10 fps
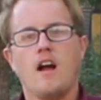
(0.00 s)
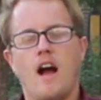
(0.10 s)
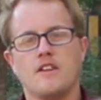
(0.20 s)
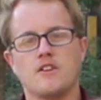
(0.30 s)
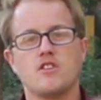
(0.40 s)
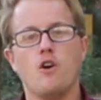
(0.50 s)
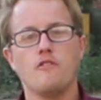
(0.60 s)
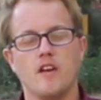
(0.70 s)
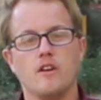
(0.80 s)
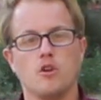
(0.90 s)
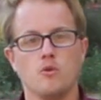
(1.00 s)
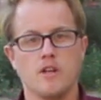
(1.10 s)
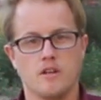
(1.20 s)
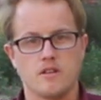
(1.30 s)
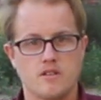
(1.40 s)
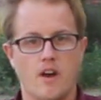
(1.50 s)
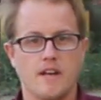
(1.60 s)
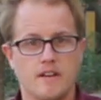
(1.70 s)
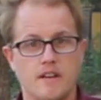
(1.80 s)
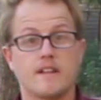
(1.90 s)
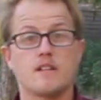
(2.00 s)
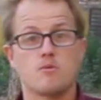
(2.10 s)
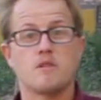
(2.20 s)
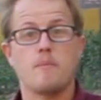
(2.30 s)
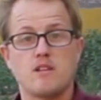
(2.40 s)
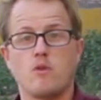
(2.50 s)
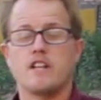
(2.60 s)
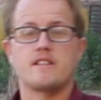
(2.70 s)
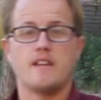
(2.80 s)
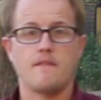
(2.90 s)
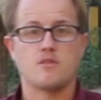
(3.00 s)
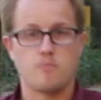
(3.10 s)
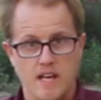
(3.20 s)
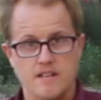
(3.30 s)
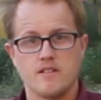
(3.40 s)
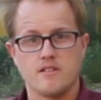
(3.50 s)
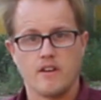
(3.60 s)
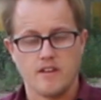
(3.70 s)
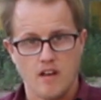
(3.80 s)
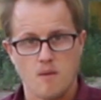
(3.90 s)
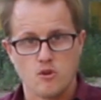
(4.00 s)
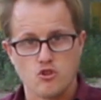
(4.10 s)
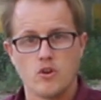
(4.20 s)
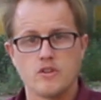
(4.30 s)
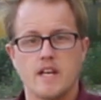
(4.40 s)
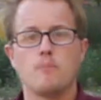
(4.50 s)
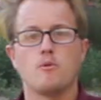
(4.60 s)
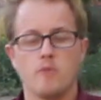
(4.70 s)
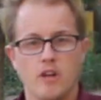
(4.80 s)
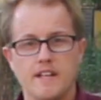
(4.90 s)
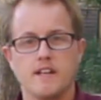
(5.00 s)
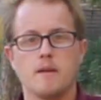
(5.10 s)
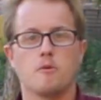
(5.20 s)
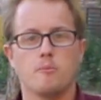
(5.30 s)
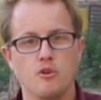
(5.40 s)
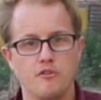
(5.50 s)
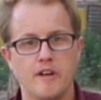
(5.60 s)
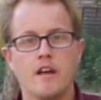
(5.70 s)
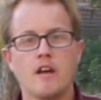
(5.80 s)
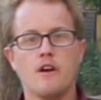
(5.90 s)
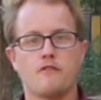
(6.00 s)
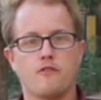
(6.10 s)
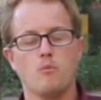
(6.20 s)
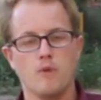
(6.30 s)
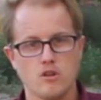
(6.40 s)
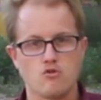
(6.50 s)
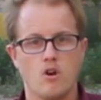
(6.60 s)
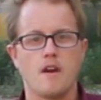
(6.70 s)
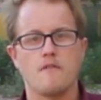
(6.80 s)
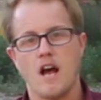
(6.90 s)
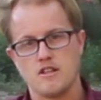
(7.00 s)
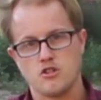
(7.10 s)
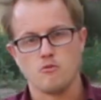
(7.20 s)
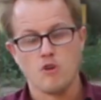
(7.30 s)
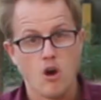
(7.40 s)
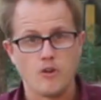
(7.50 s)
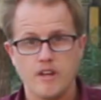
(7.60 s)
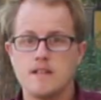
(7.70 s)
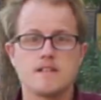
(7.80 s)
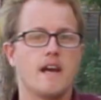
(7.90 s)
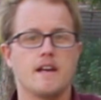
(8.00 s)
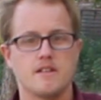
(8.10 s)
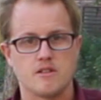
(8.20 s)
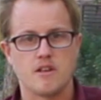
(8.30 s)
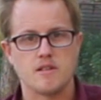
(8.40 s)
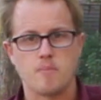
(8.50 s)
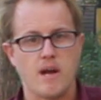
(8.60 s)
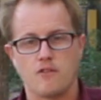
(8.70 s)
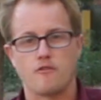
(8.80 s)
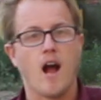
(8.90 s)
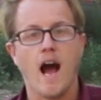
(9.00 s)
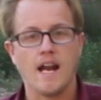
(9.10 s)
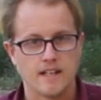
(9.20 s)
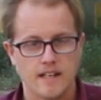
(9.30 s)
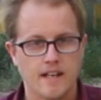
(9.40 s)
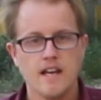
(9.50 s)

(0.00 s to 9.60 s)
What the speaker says: And the Soviet Union decided that this was the best way to save space inside the armoured trucks, keep them light, keep them moving. Front wheel drive, as you know, these days is better for handling